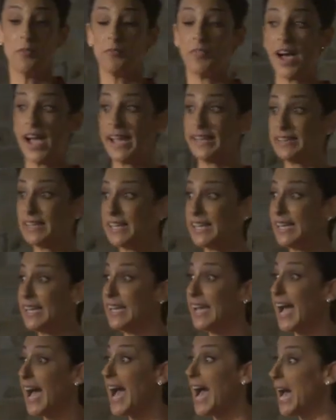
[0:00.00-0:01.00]

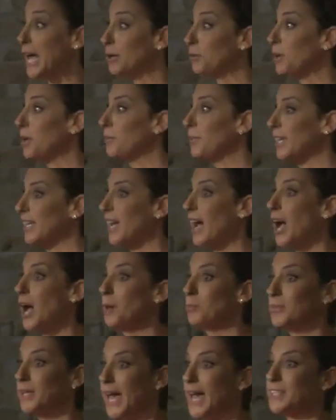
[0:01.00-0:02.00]
Finally, how do we
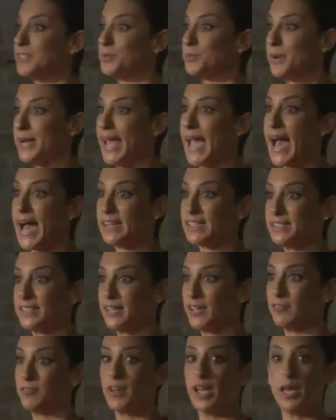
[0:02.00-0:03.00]
become less
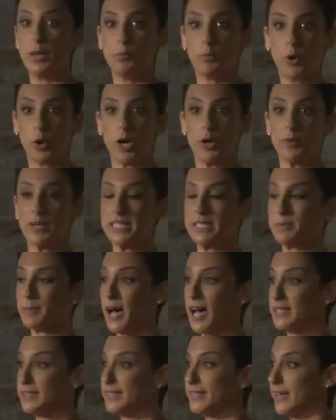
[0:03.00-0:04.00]
reactive and more
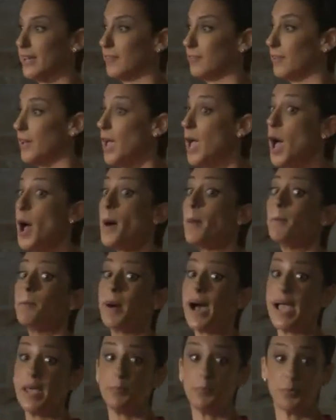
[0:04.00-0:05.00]
responsive?
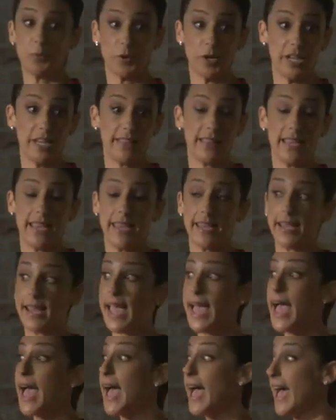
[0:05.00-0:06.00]
By breathing
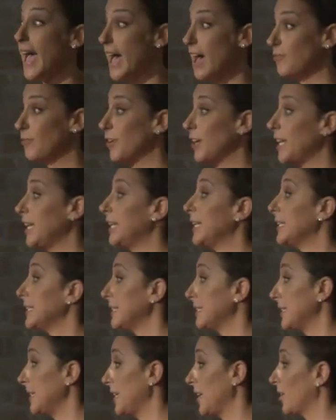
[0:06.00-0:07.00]
every
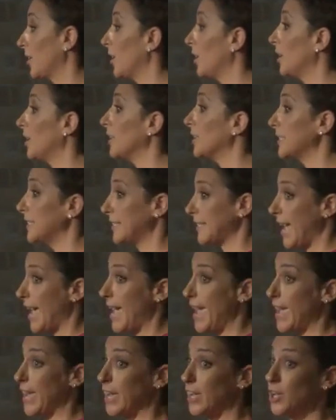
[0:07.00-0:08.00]
single
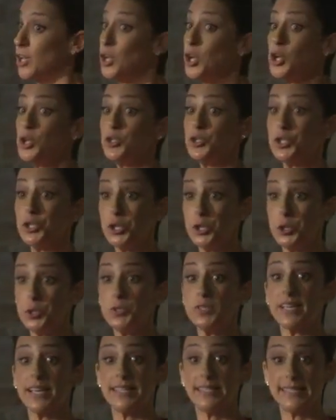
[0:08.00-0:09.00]
day.
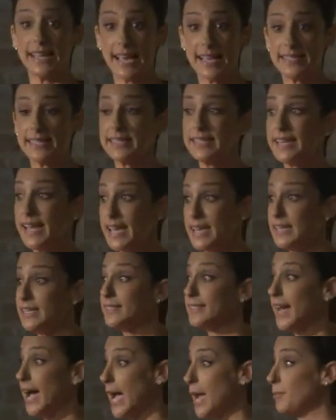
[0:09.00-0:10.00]
Choose a designated
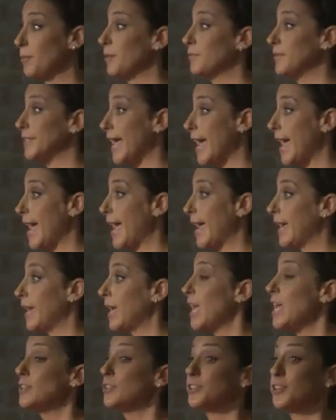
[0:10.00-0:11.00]
time of
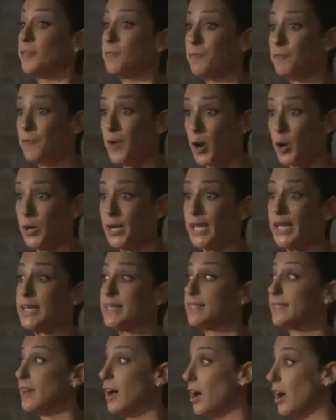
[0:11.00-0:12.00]
day to
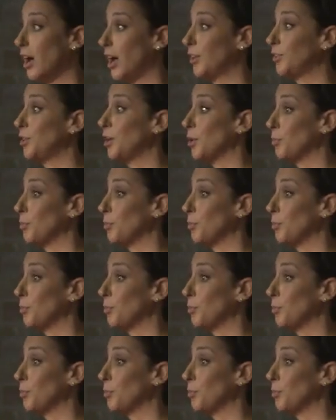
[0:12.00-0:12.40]
focus on your